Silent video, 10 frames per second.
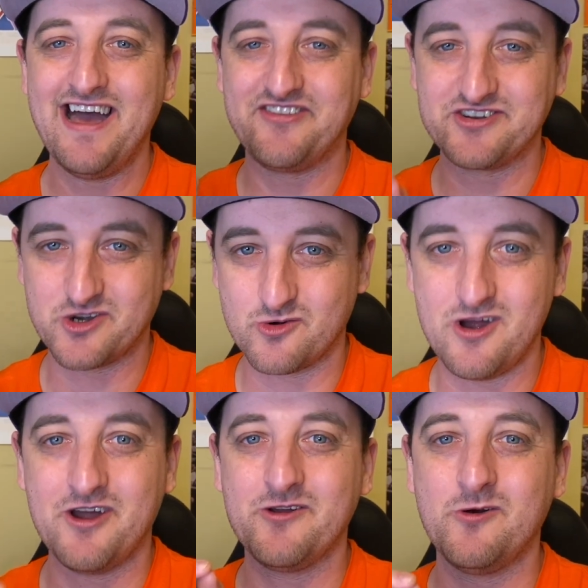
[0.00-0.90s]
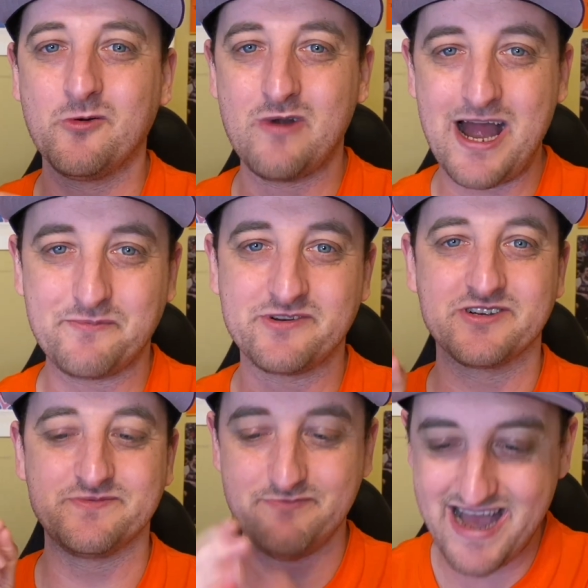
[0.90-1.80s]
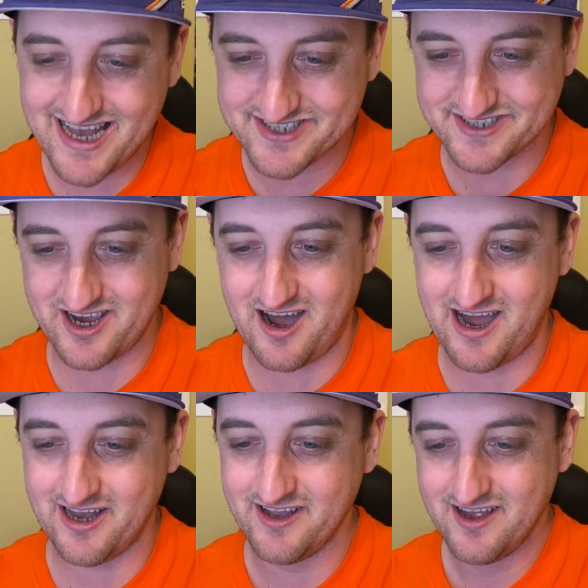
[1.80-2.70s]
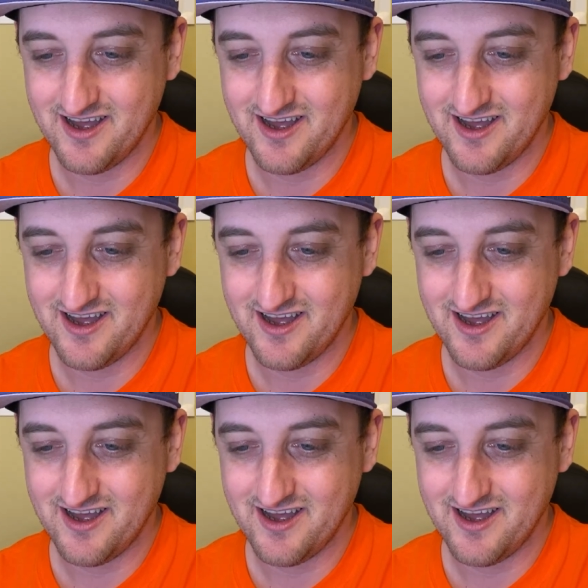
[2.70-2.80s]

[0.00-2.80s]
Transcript: at the Toronto Raptors mascot,